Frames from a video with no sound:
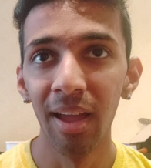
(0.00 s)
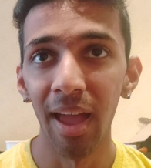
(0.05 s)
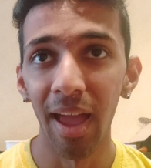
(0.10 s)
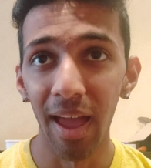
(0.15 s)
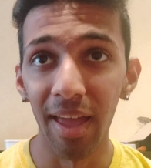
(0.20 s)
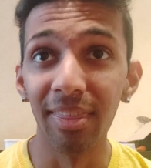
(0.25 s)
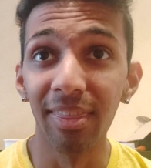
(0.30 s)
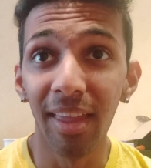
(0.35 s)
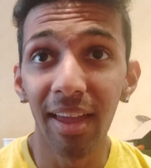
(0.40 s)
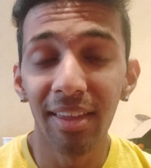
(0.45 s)

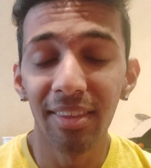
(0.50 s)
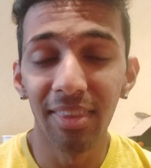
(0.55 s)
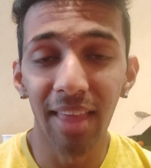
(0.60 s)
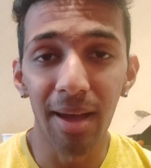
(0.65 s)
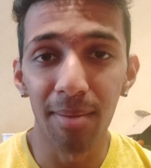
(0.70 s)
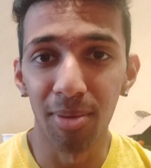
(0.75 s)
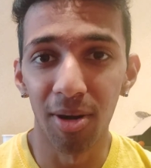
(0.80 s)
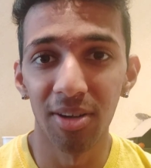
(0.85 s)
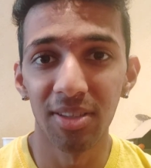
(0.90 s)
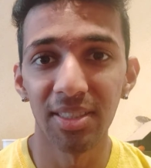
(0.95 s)
And then
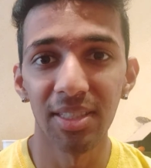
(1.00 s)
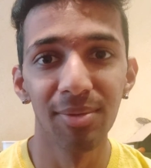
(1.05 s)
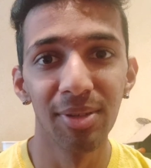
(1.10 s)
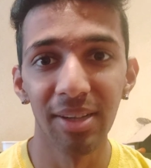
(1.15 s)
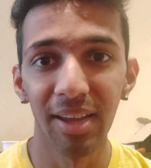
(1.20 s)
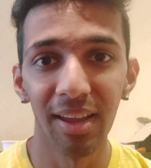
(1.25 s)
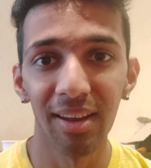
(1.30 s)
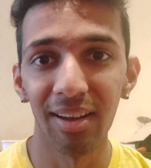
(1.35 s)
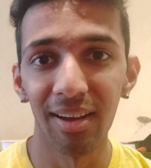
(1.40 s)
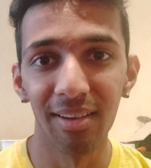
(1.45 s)
that person would
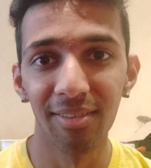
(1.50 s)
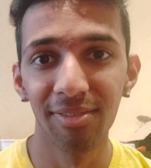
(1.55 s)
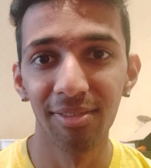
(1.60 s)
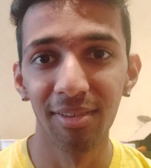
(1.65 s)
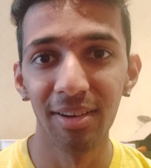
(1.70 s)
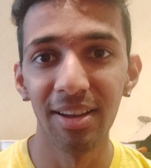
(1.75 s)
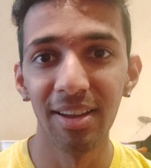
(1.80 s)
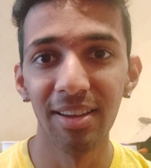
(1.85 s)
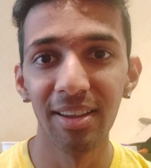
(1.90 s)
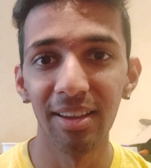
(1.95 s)
get a
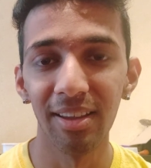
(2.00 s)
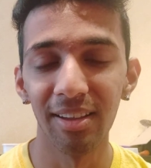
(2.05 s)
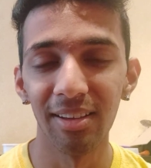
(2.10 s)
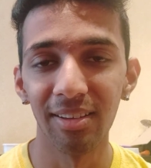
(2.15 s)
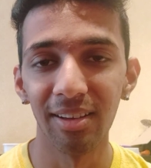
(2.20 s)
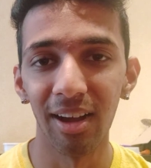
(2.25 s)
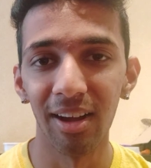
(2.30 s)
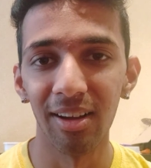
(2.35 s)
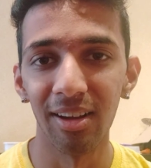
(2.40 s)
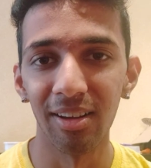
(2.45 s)
free
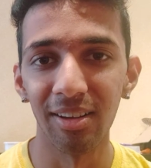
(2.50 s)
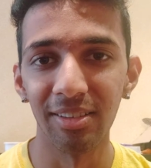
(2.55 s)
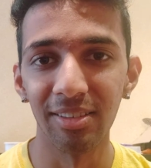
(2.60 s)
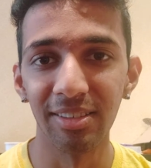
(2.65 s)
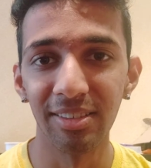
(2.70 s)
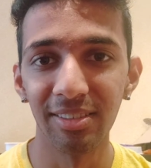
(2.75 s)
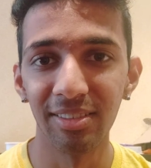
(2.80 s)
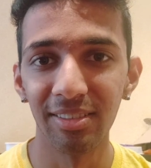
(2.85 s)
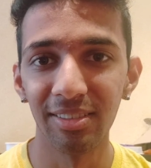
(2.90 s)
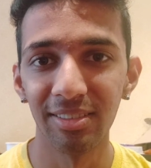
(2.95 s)

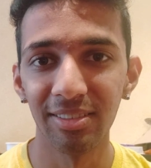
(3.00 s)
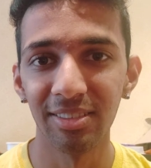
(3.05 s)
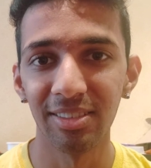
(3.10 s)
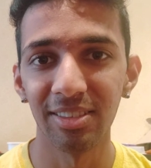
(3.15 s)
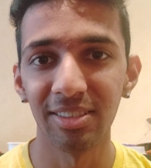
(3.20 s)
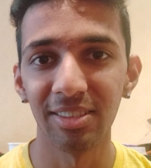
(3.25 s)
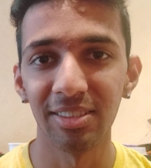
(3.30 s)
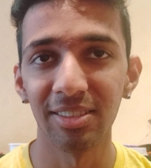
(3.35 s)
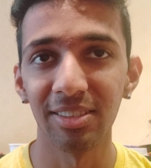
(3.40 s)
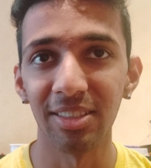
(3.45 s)

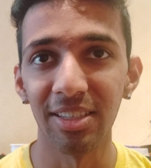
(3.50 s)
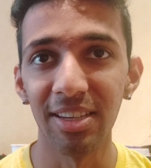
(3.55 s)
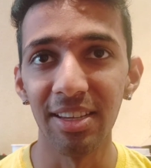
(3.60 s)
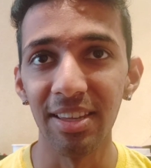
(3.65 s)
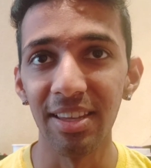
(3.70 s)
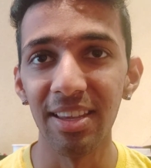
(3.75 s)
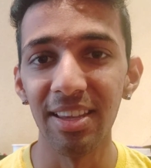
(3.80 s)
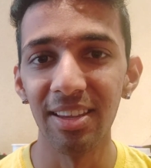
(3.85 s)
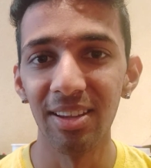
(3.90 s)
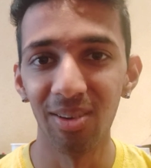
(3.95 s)

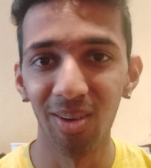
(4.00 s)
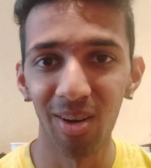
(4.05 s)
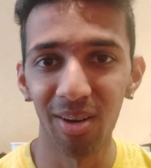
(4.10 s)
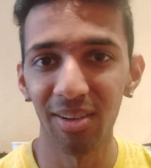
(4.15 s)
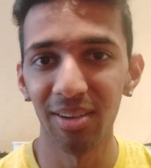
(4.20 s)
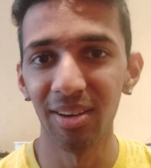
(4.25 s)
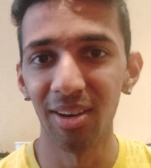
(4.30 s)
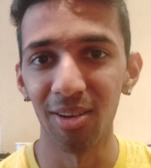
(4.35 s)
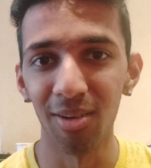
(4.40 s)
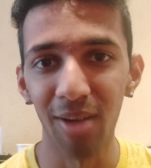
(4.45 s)
CD or
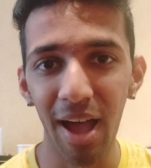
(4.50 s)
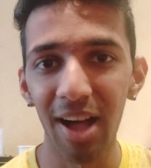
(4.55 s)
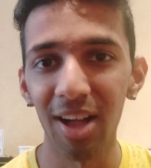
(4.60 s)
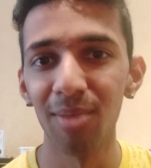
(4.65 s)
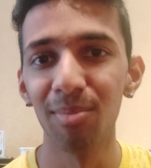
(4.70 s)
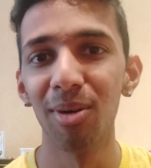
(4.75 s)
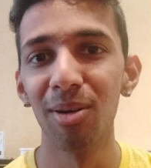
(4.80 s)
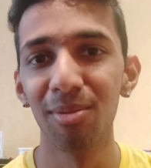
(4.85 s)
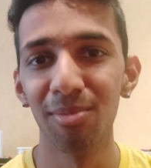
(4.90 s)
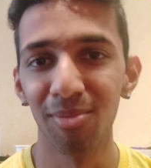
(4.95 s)

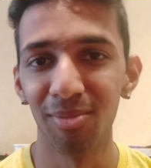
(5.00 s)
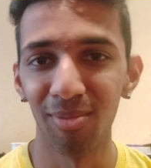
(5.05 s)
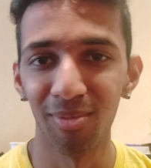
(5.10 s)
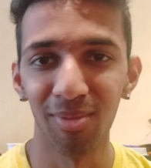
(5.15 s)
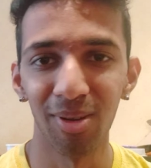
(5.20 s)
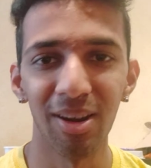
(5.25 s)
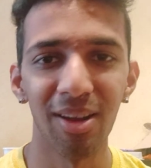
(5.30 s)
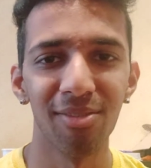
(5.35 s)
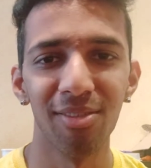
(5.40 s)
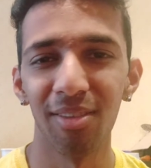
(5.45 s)
album,
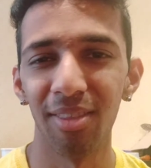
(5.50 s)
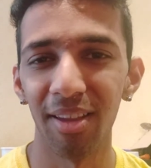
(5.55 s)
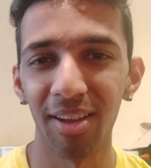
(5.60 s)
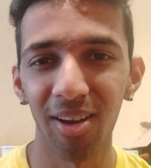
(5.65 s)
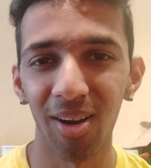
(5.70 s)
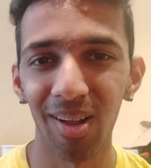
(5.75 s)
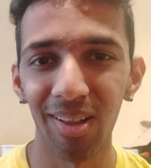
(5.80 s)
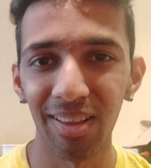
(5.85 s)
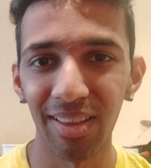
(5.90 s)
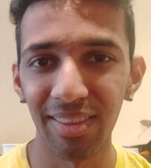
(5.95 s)
whatever they
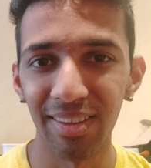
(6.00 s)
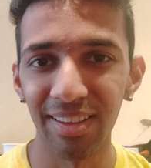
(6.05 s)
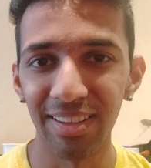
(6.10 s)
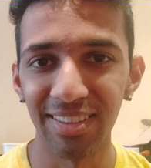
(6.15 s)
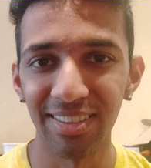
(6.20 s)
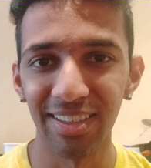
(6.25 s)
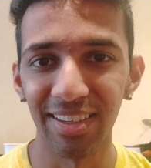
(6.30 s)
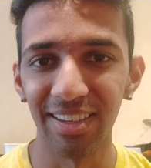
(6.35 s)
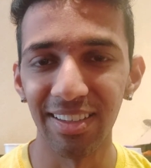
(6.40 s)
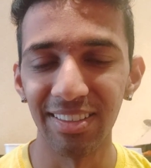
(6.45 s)
call it
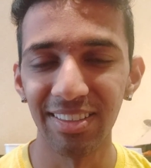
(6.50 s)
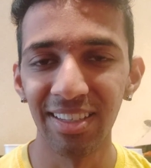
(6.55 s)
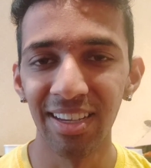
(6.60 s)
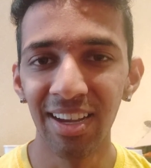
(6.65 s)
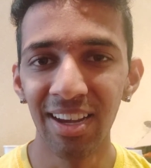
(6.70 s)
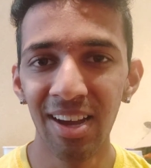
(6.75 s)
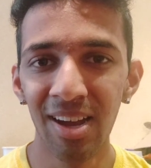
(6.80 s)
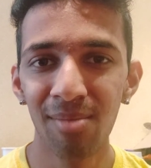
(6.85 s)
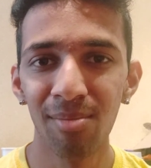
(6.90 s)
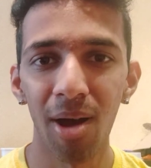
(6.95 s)
these days,
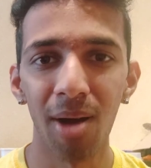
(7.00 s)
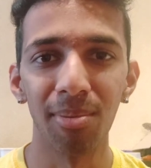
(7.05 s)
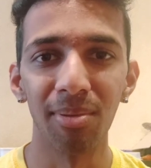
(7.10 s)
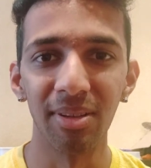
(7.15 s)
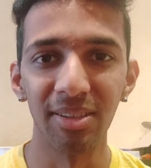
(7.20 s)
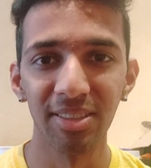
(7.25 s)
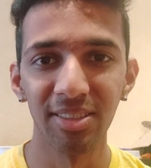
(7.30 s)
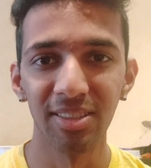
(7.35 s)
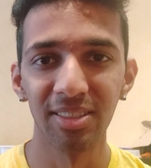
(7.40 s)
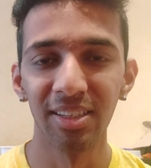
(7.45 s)

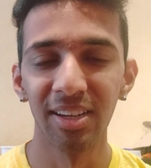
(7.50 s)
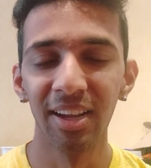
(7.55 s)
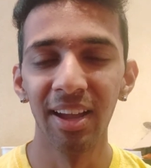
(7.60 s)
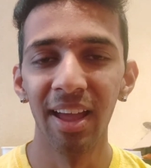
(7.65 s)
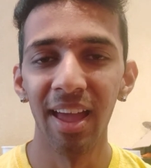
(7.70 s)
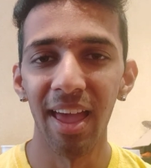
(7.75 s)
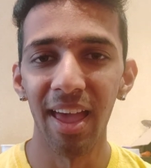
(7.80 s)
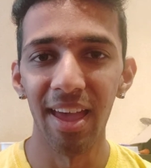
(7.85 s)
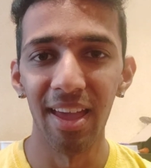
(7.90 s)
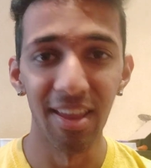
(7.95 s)
published,
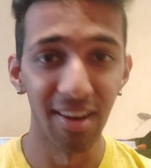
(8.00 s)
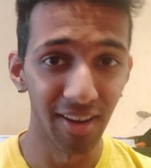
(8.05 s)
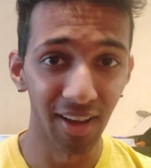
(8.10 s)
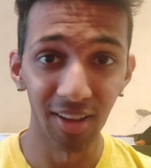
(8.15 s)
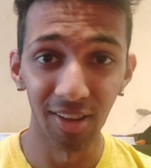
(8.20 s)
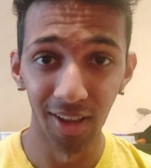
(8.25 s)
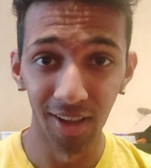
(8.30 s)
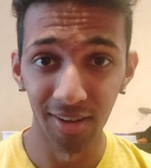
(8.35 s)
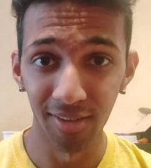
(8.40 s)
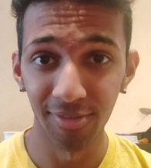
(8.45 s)
and a
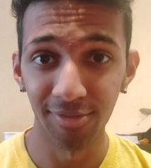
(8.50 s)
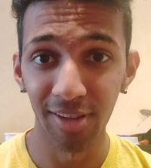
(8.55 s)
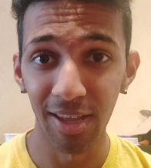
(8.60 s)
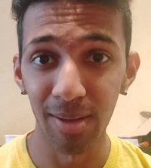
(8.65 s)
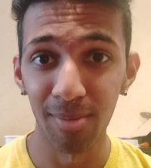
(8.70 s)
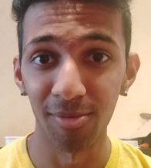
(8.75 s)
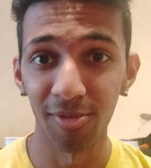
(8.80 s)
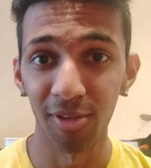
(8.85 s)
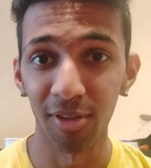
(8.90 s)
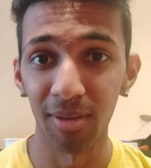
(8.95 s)
lot of
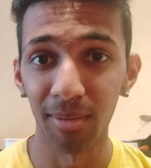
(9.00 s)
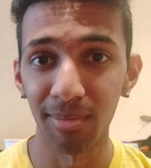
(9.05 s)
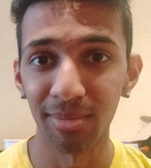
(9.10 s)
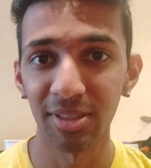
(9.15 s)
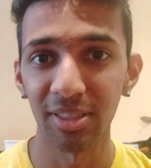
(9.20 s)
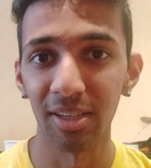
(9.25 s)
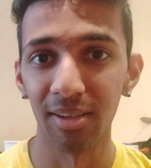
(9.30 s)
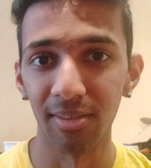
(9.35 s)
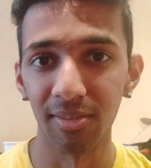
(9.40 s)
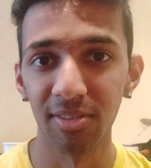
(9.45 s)
fame for
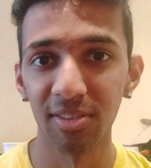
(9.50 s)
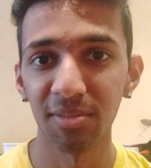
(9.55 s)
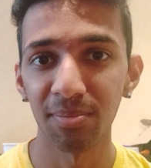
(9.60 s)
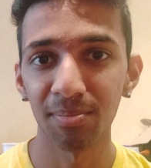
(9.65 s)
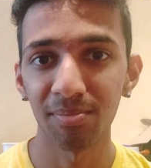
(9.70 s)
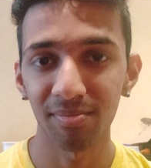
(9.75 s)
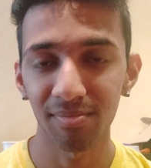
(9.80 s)
themselves.